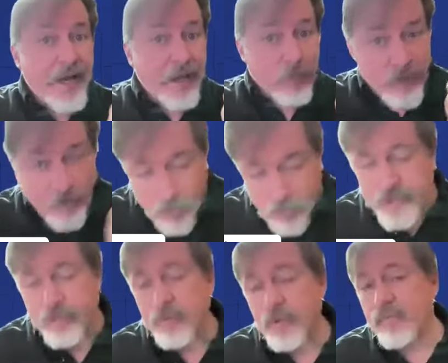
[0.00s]
And we
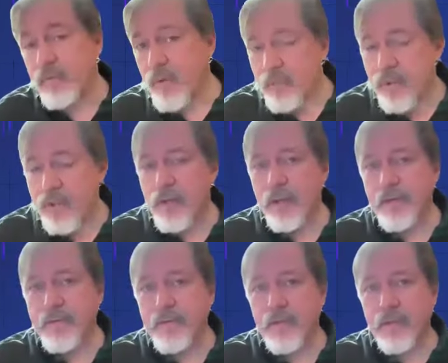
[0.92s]
also give you
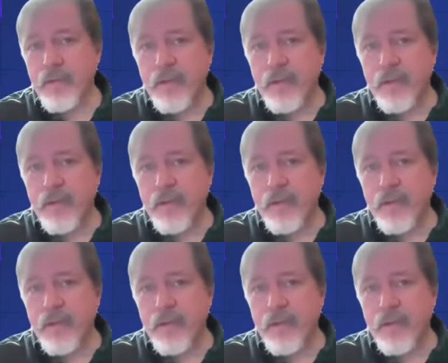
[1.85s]
APIs.